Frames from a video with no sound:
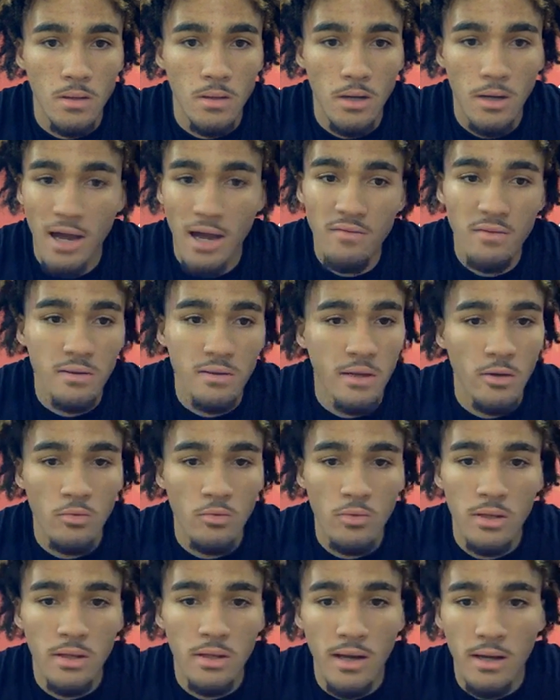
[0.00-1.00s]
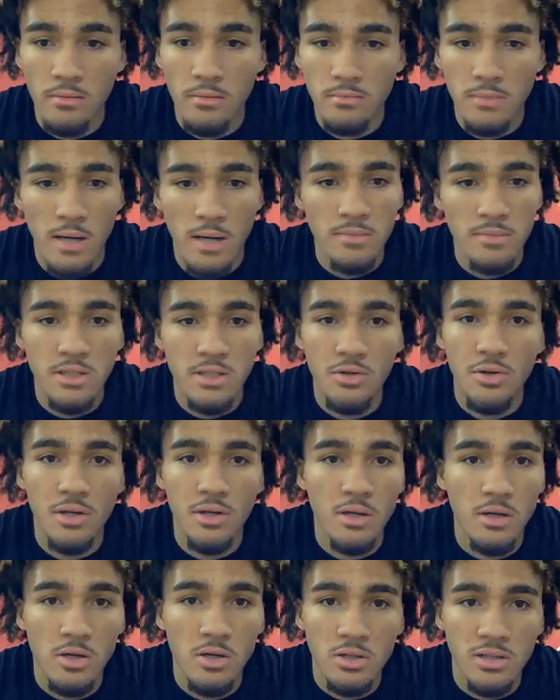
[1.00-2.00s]
Well, everything, really. I'm still
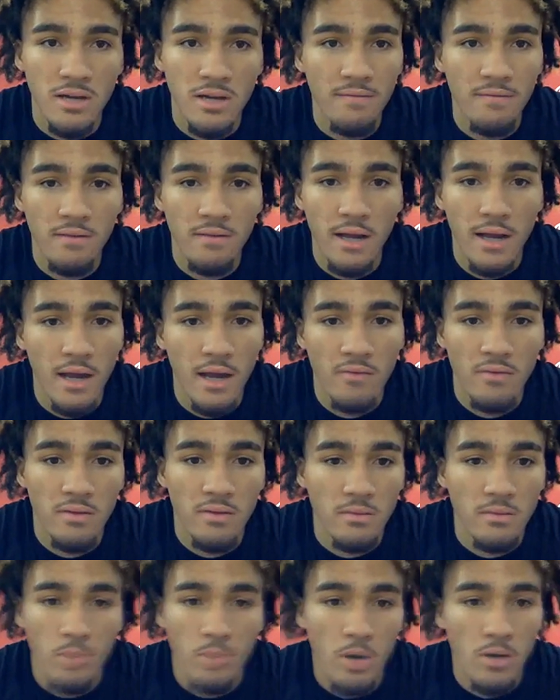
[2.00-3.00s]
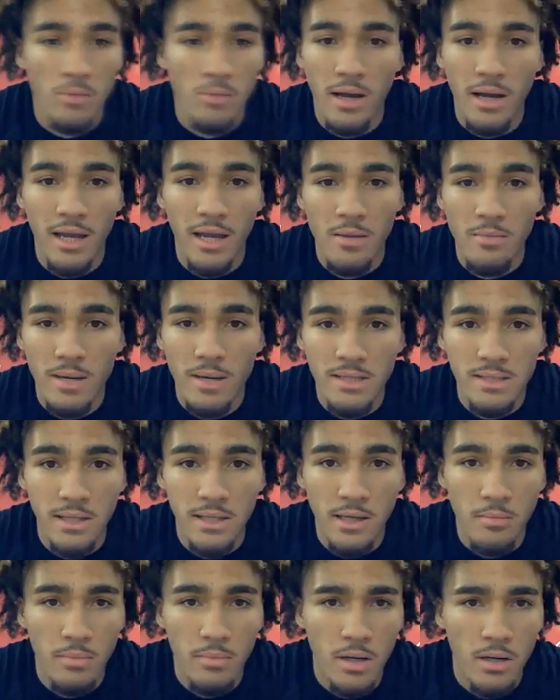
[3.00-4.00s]
young, so I feel like every part of my game has to
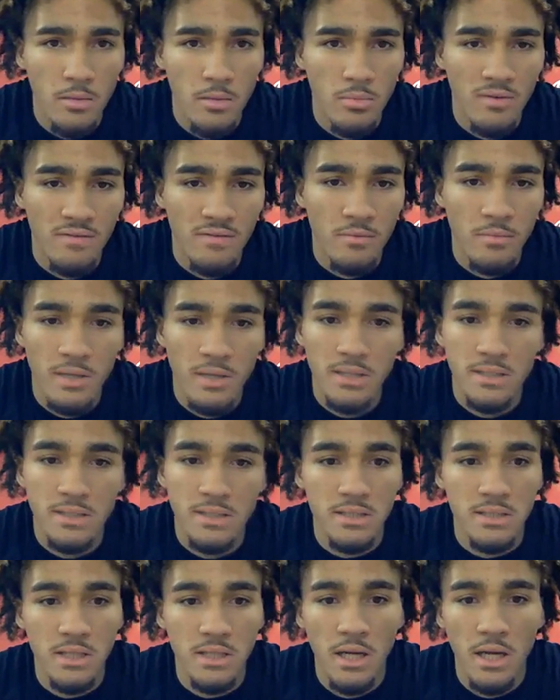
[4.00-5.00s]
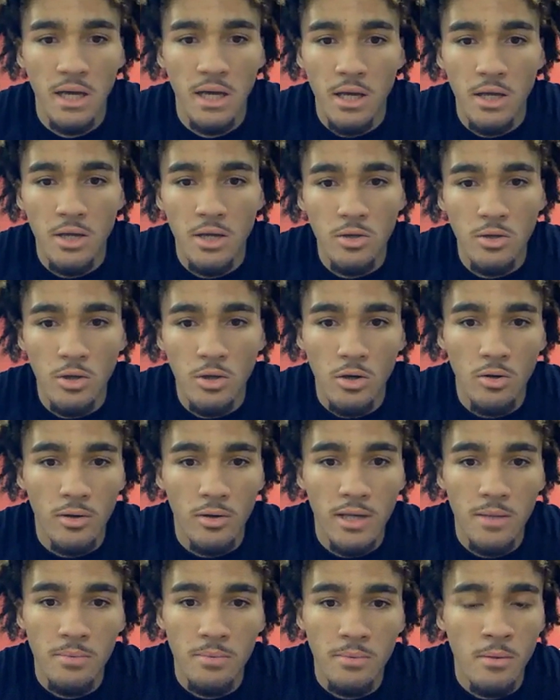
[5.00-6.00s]
get better. But for me, just,
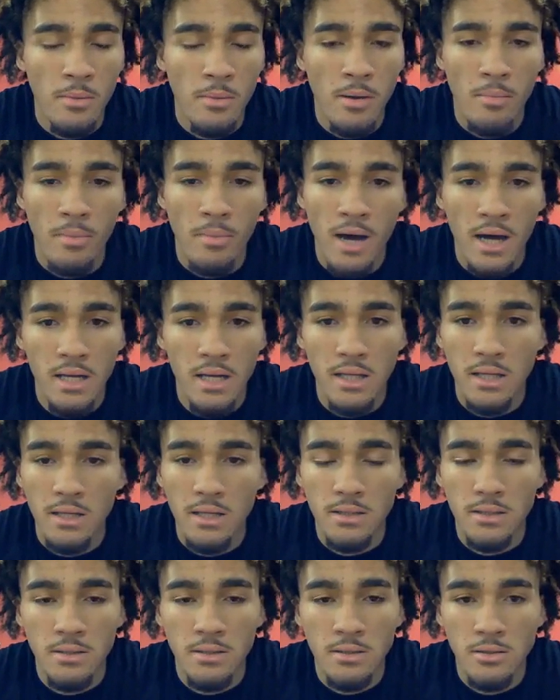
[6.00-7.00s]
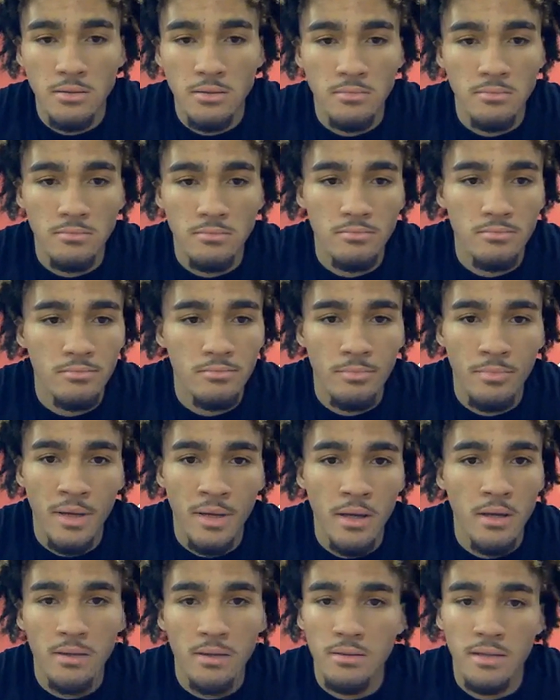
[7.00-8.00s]
keeping up my body,
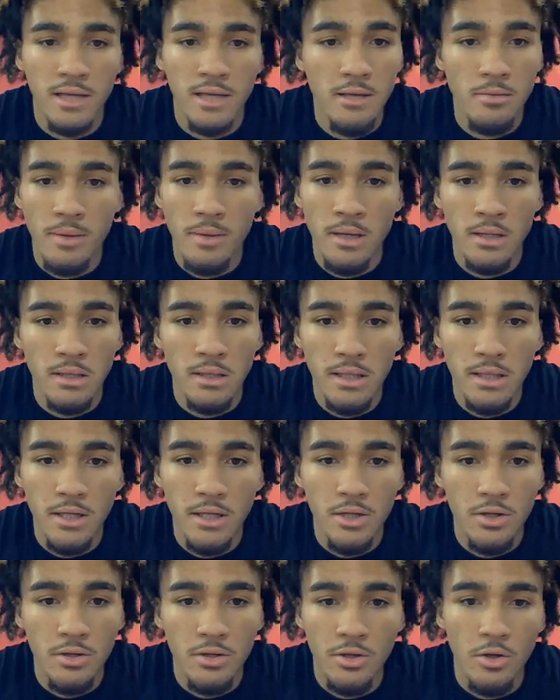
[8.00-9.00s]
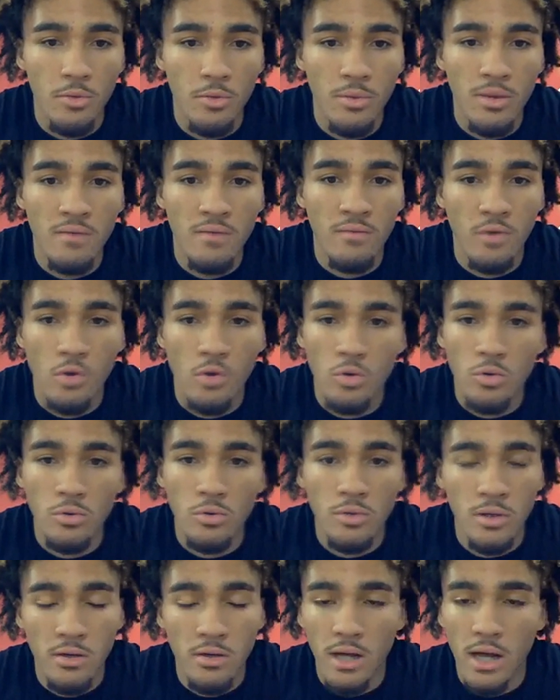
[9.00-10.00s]
keep being a leader, being
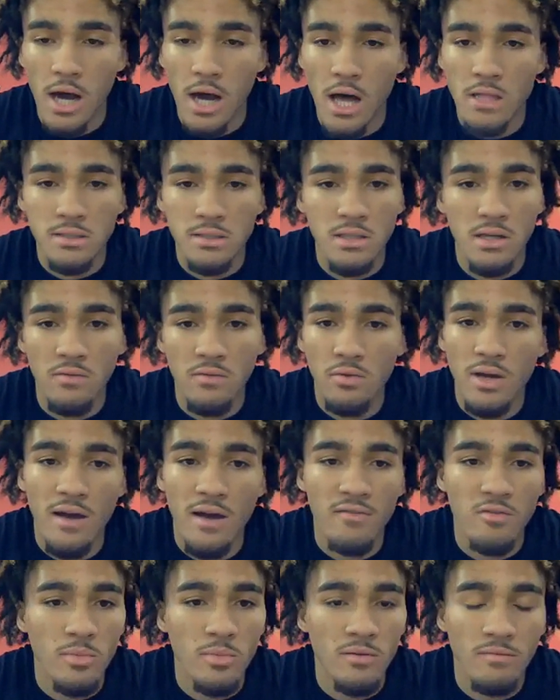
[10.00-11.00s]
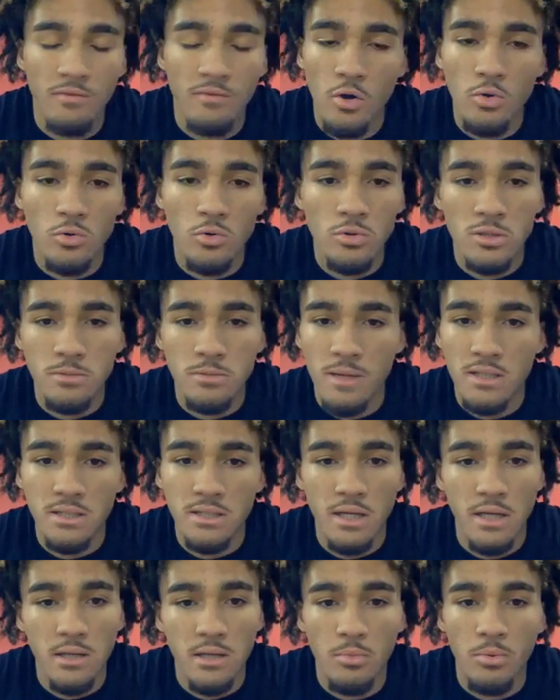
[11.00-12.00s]
vocal, at the college level, you have to be vocal,
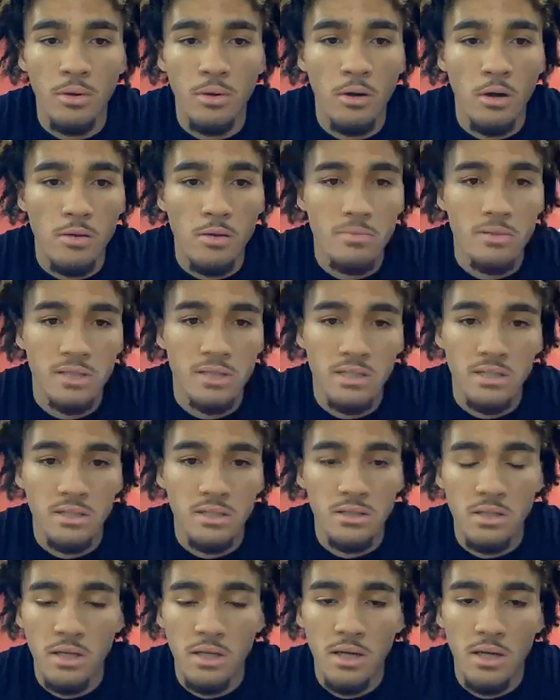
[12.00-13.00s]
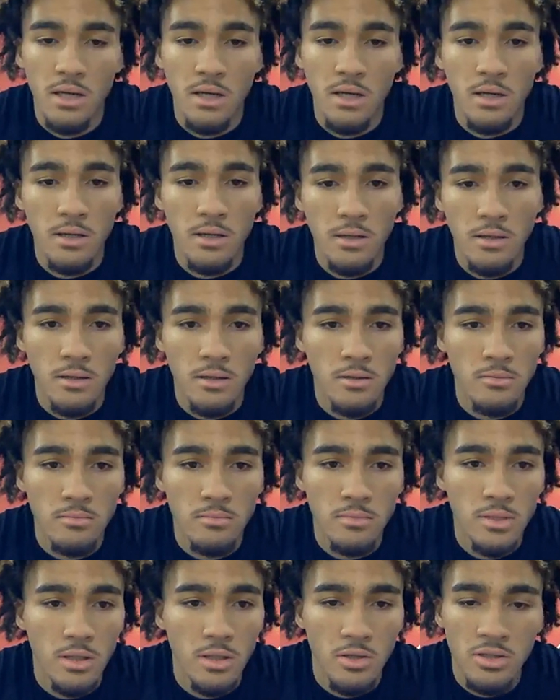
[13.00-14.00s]
especially at the point guard position.
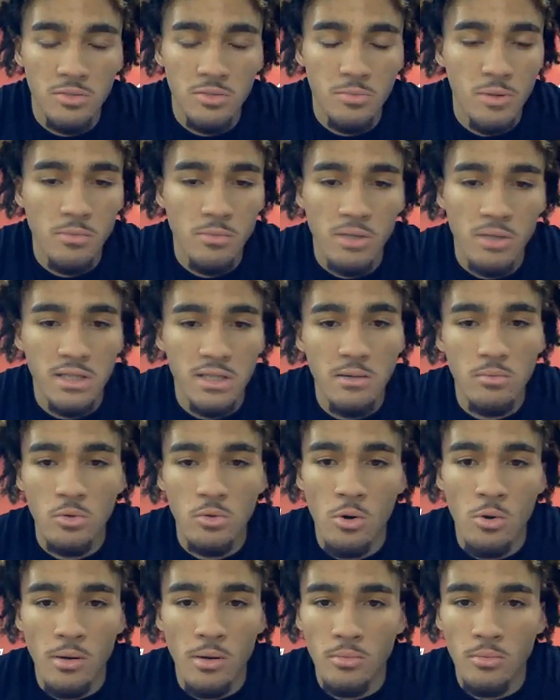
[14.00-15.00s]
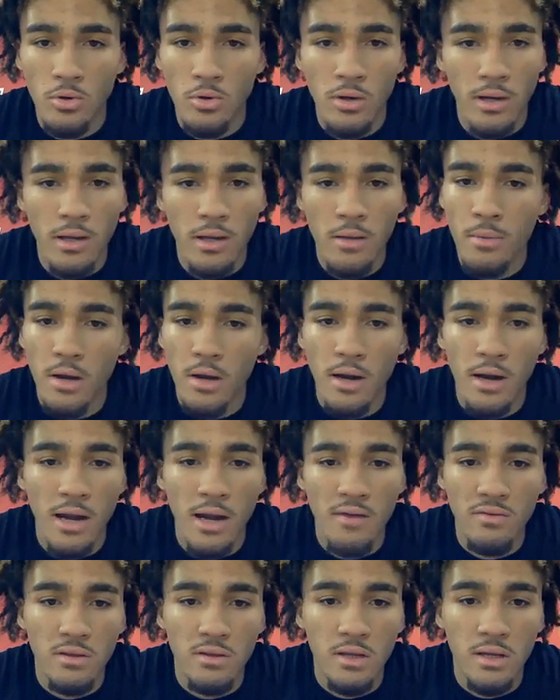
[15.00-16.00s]
Just pretty much keep doing what I'm doing, getting better at
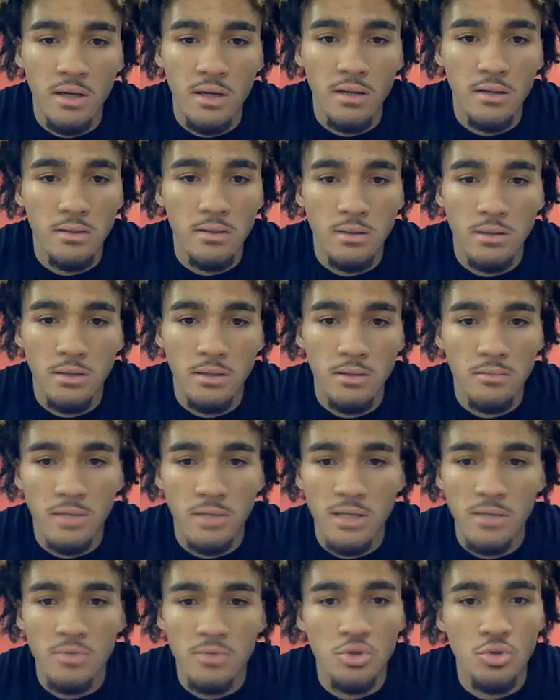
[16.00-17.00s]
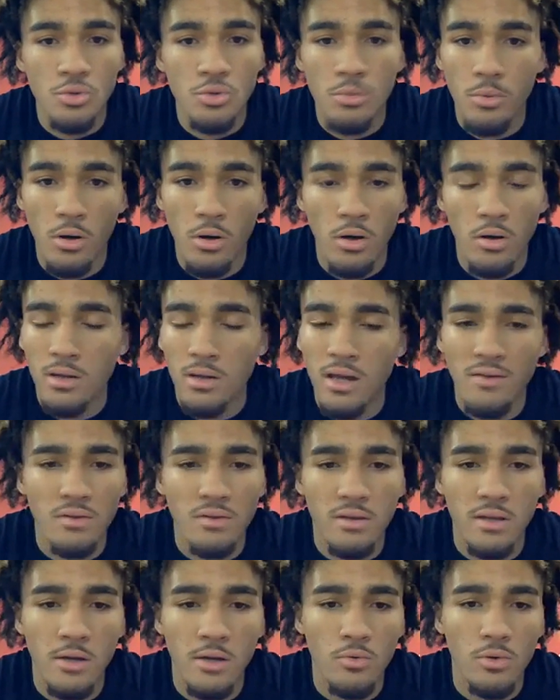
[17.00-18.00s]
everything, keep shooting the ball,
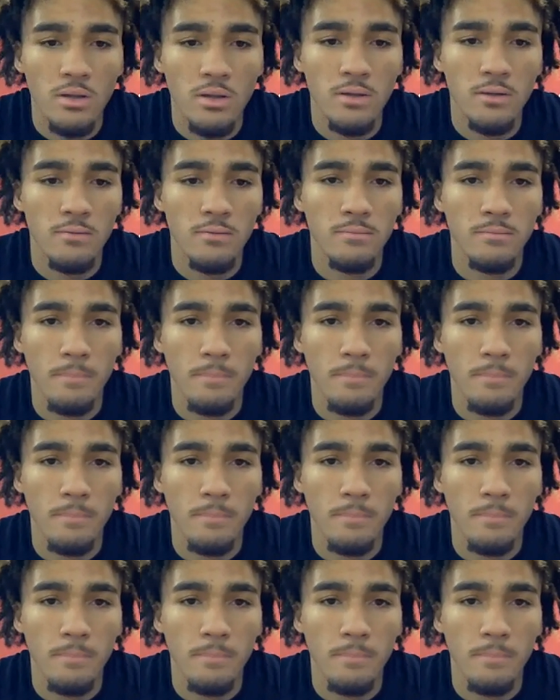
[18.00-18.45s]
everything really.